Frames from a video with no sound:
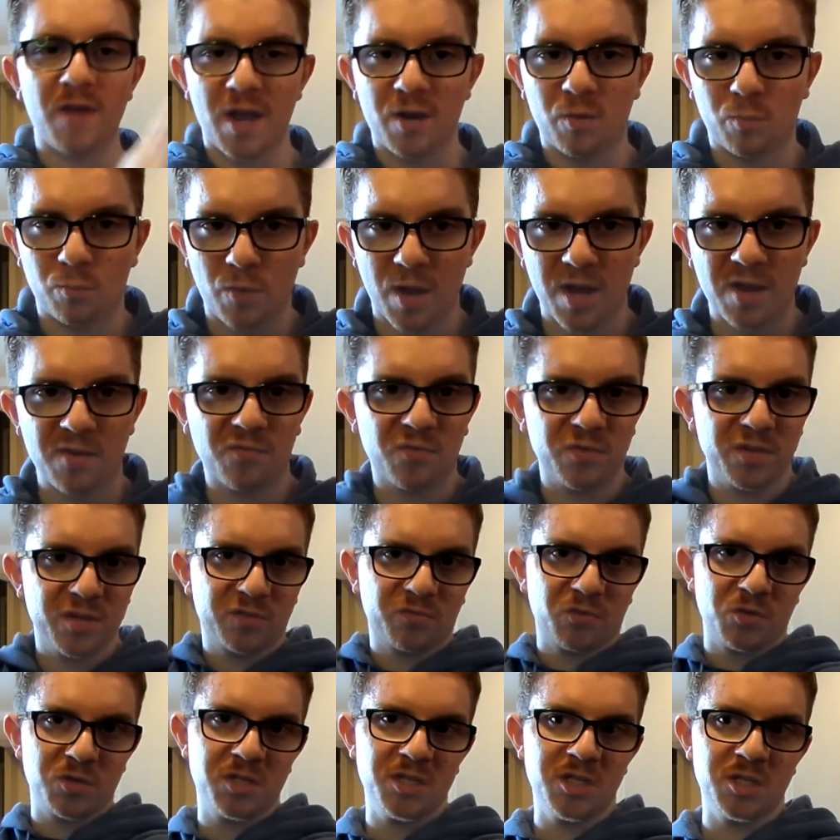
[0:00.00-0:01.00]
and wait for this
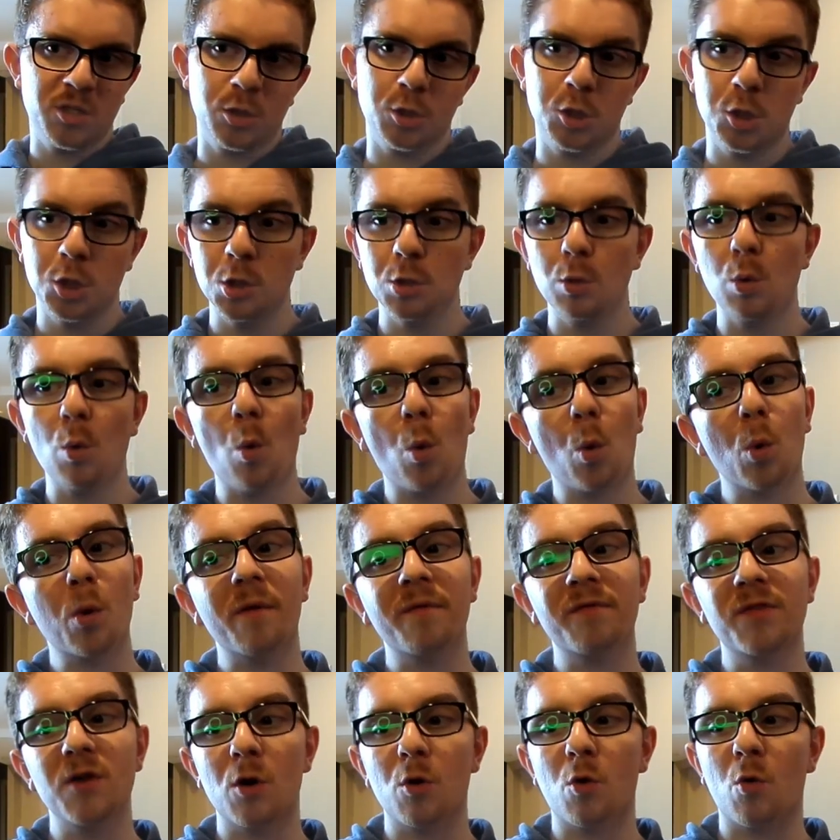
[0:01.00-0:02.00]
for season 2, or
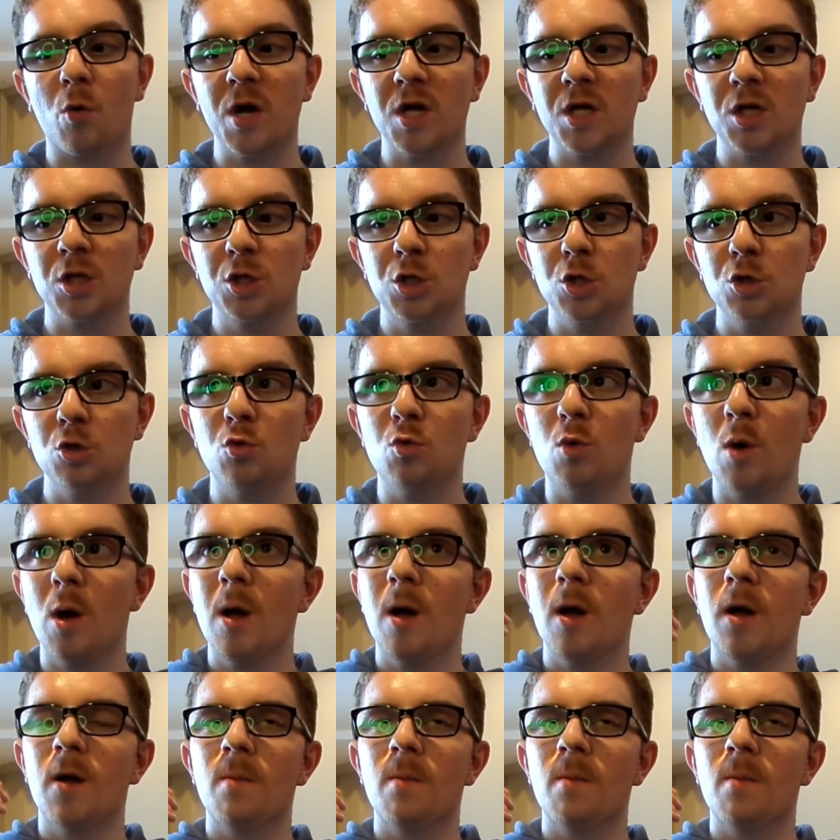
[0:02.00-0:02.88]
if they're going to